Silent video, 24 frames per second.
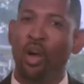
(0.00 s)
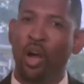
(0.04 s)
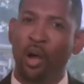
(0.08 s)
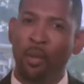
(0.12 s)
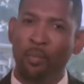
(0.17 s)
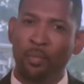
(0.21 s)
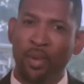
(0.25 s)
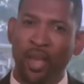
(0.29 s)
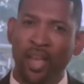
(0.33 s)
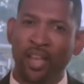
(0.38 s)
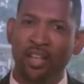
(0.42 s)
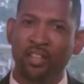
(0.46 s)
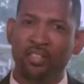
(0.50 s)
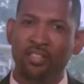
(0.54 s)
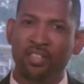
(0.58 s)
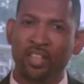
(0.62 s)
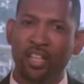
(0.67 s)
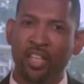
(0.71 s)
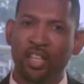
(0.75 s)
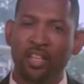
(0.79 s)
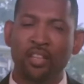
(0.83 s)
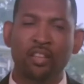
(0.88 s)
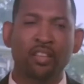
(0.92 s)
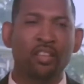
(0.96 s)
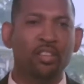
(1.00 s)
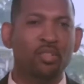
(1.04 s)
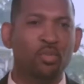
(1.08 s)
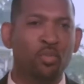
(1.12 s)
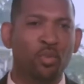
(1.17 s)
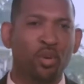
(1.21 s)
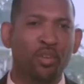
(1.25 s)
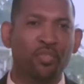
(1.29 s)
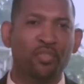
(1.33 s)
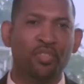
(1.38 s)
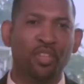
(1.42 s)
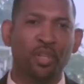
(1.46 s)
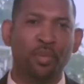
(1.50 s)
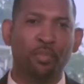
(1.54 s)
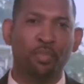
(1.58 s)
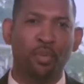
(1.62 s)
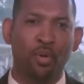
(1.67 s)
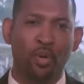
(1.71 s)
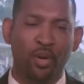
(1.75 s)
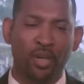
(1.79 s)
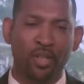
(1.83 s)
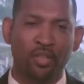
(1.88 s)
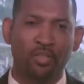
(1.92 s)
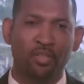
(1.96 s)
A bag of tea is worth 10
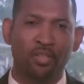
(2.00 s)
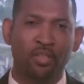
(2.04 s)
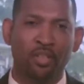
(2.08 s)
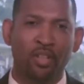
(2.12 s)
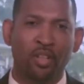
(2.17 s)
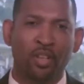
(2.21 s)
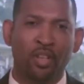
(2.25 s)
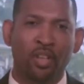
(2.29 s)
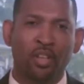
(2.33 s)
points.